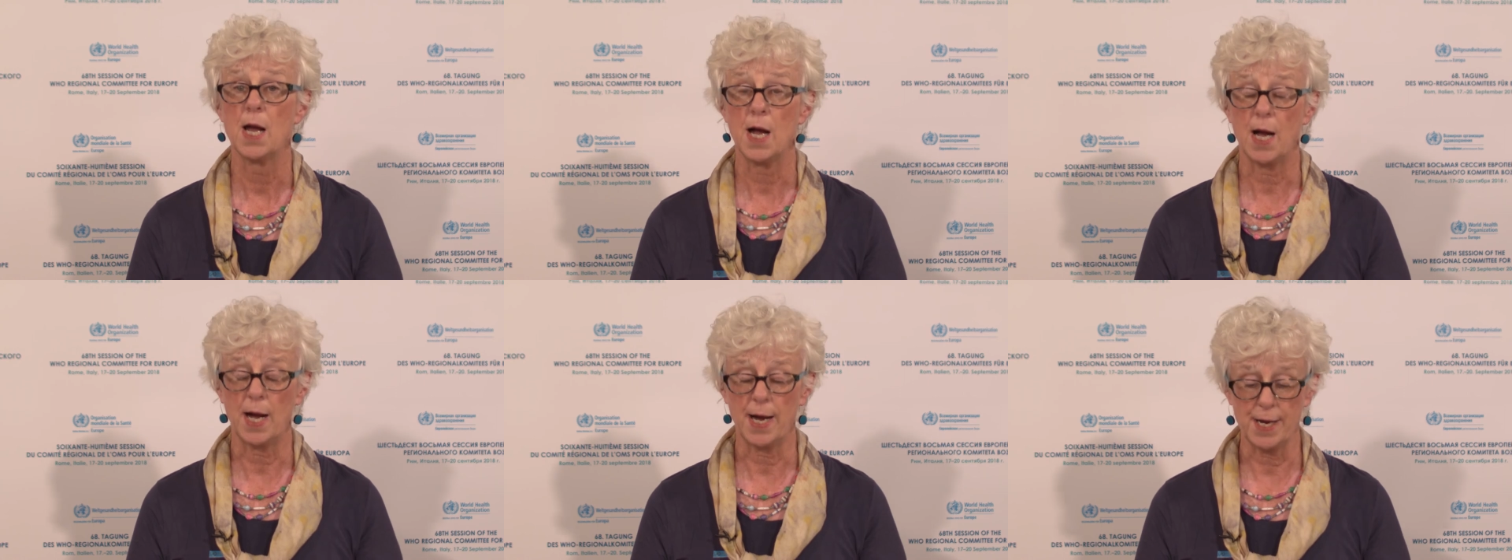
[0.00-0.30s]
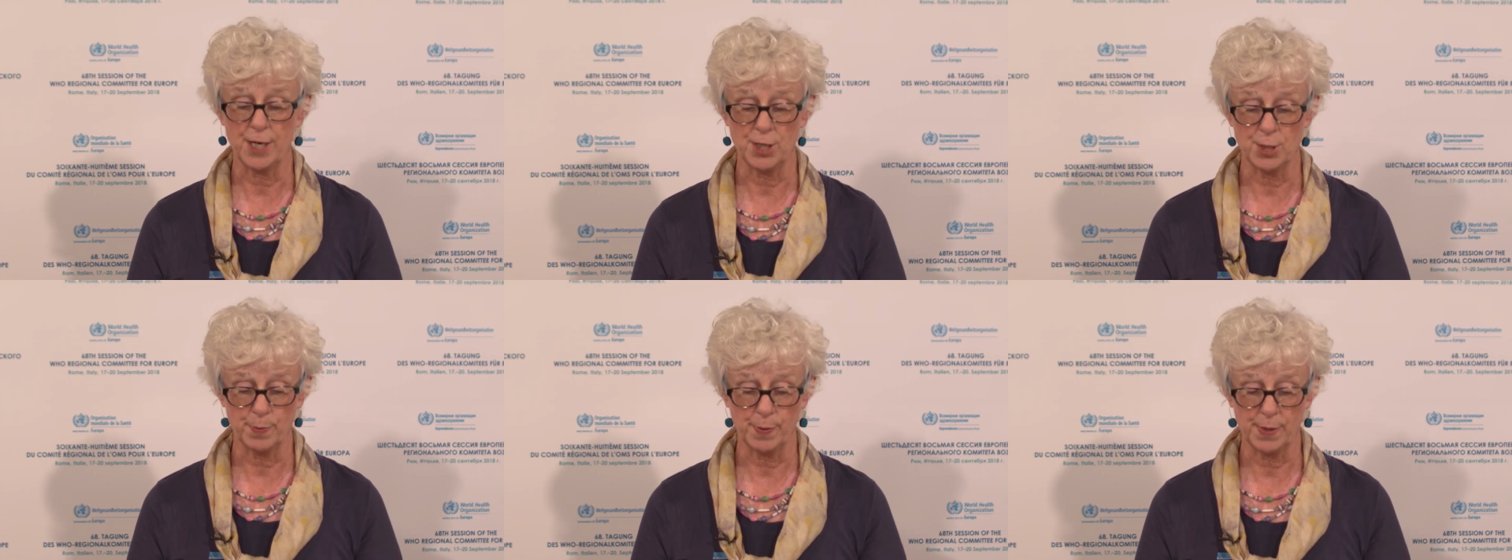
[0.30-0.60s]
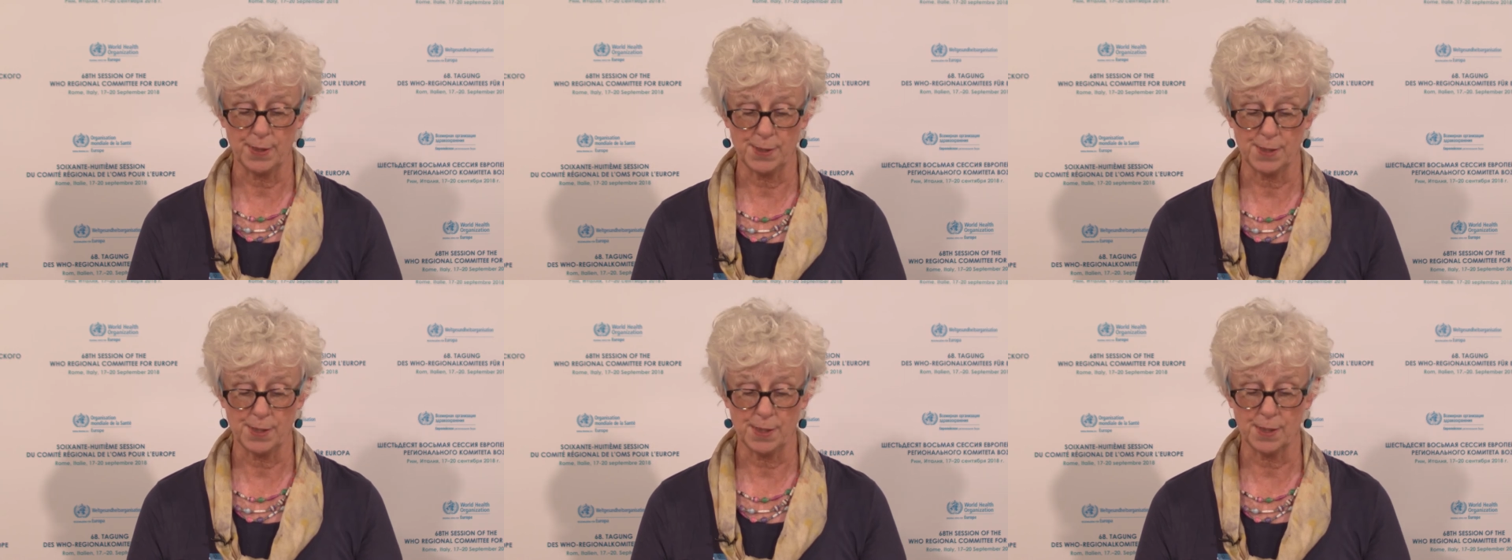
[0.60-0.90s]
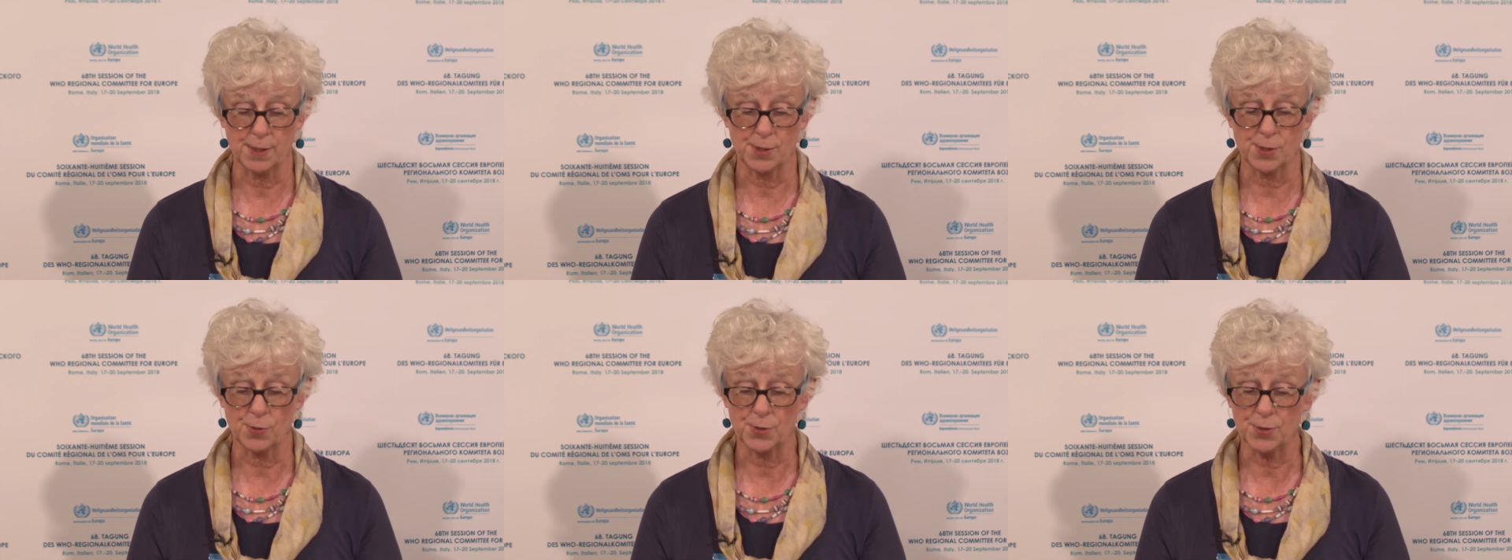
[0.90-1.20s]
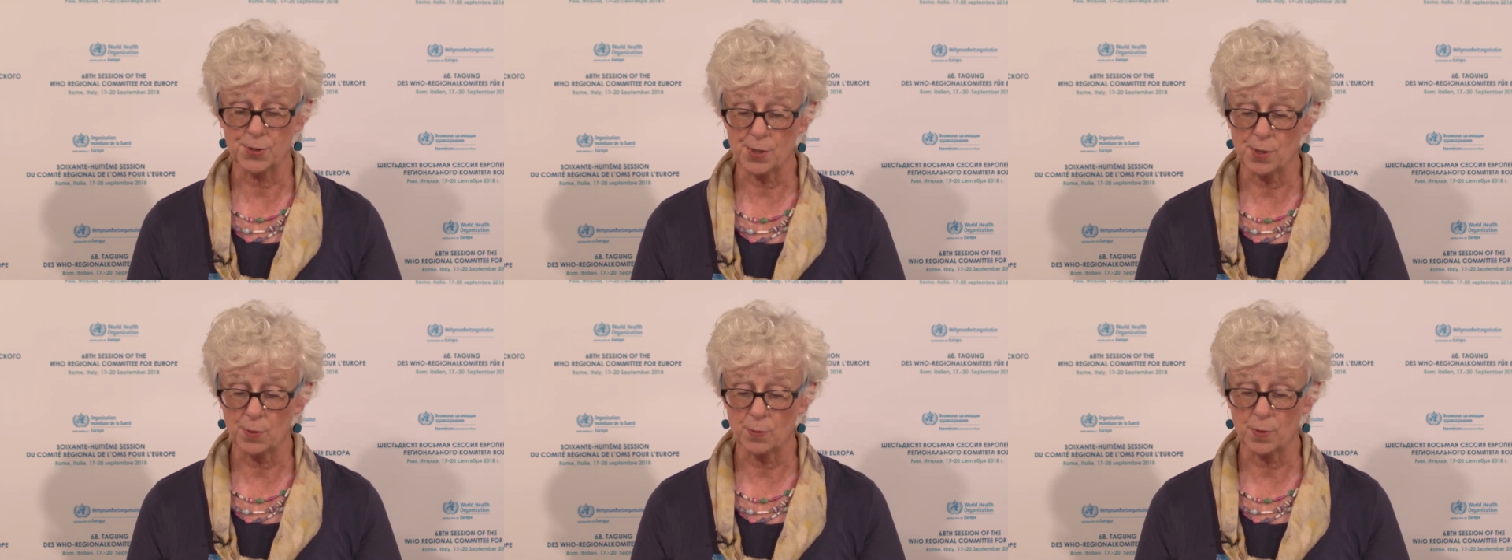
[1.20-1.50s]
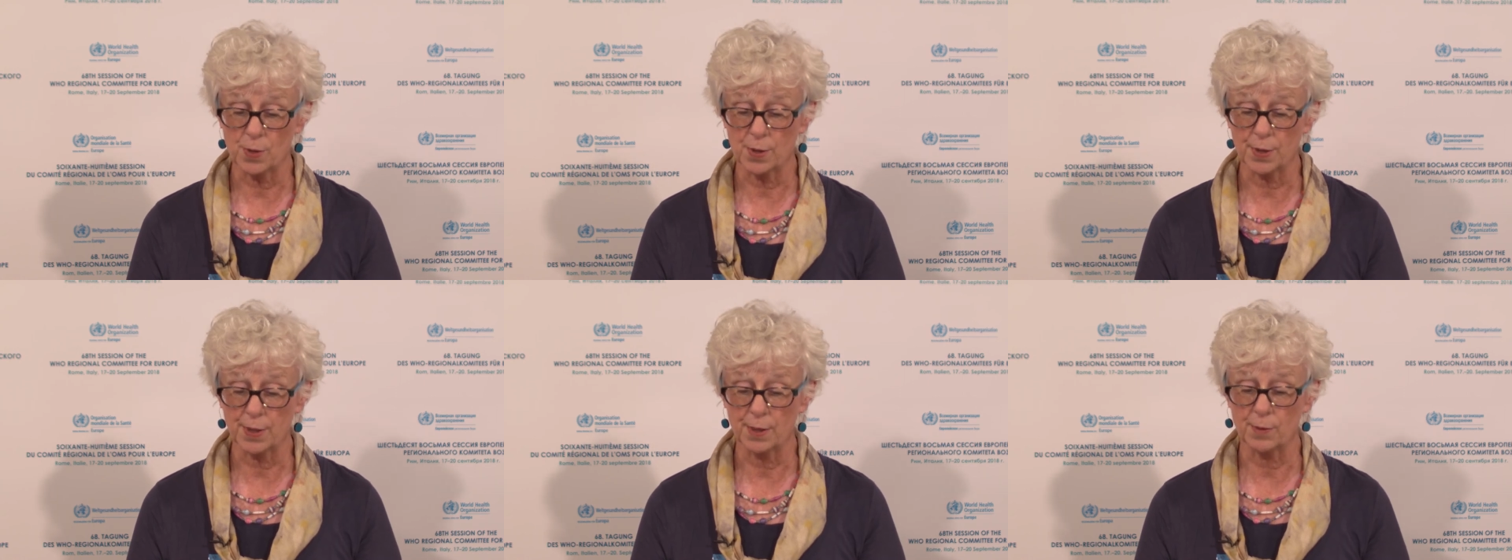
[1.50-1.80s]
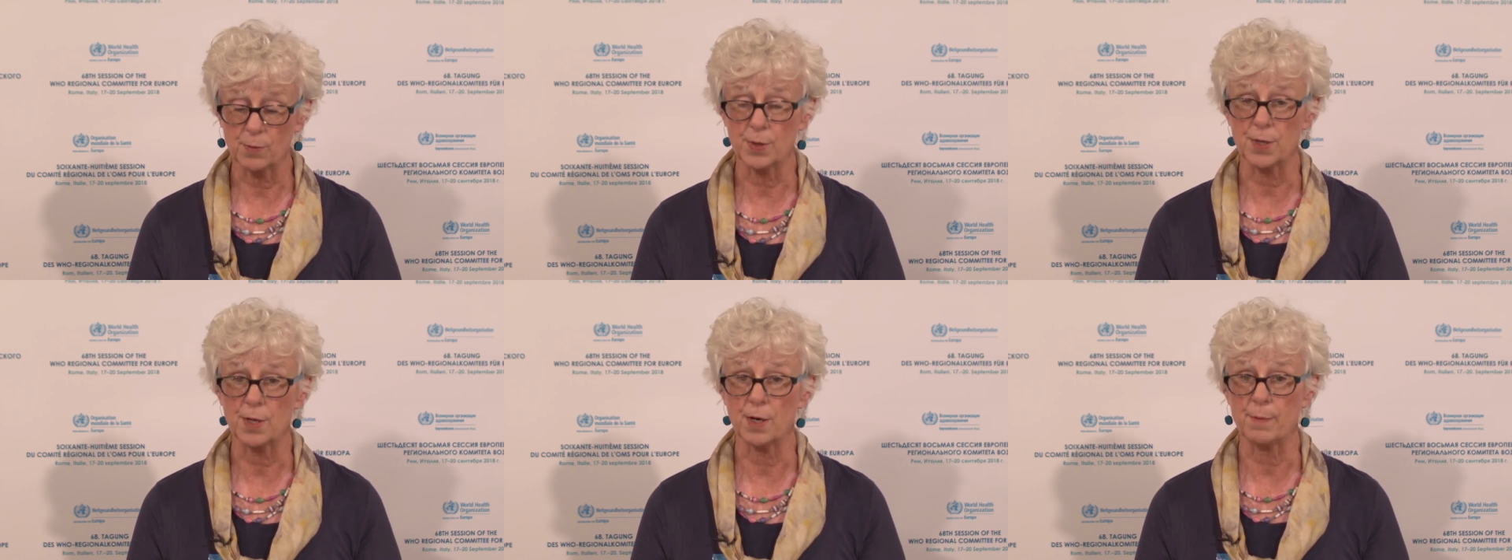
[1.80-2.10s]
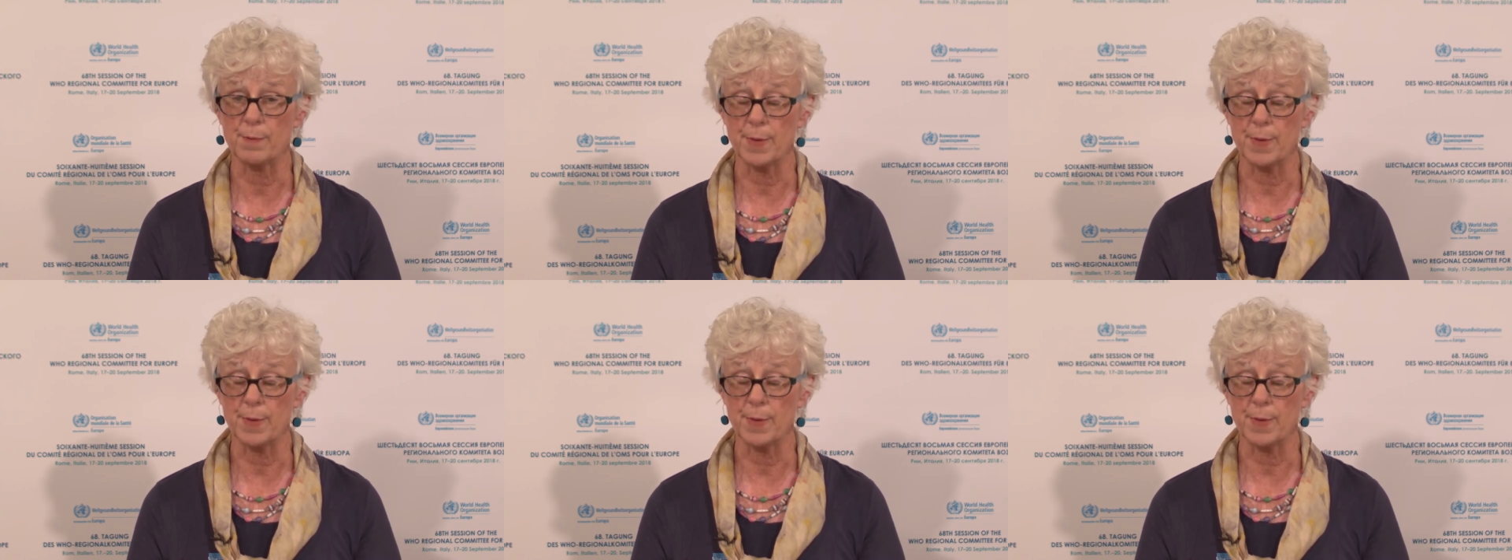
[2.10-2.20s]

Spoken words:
IHPC is also working with our